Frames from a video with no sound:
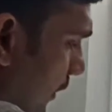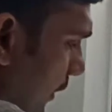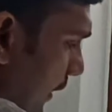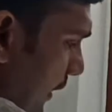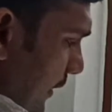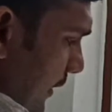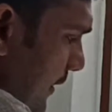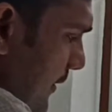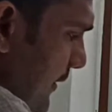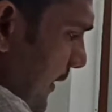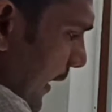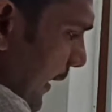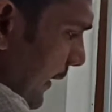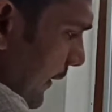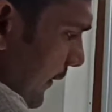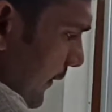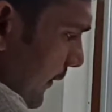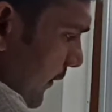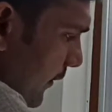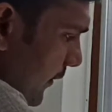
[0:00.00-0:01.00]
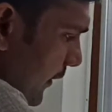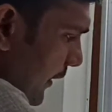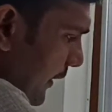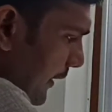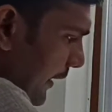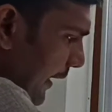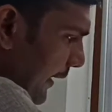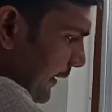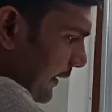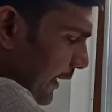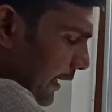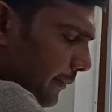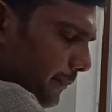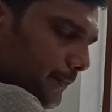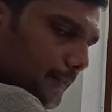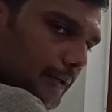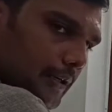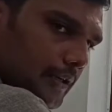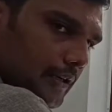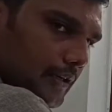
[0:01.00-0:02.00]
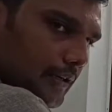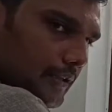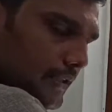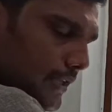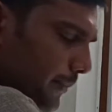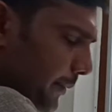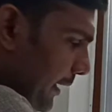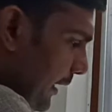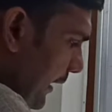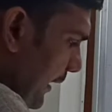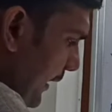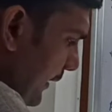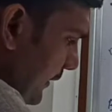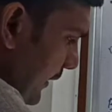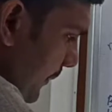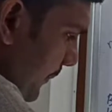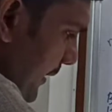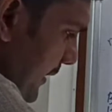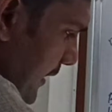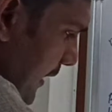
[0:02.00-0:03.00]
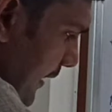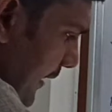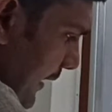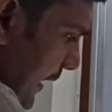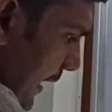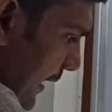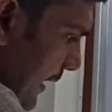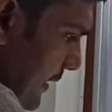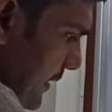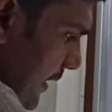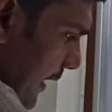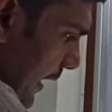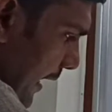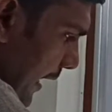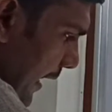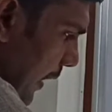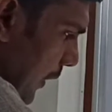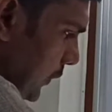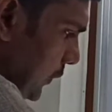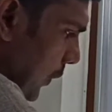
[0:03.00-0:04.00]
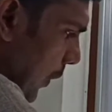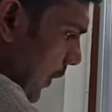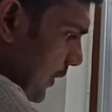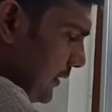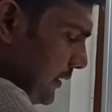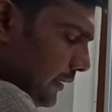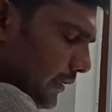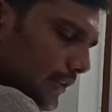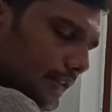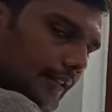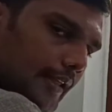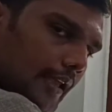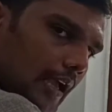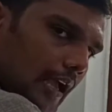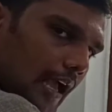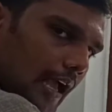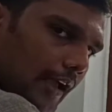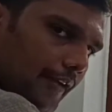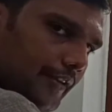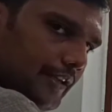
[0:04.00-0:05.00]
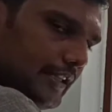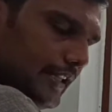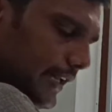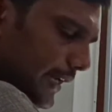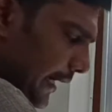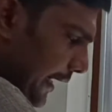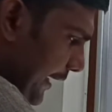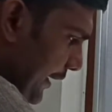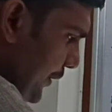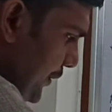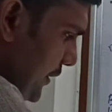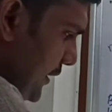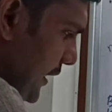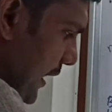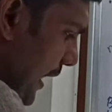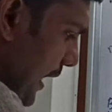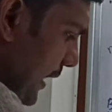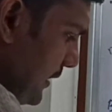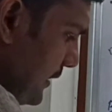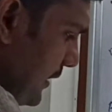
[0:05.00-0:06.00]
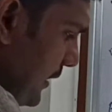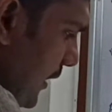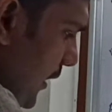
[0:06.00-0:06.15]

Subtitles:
in this side, in N-type semiconductor, majority carriers are electrons. They are having the negative charge,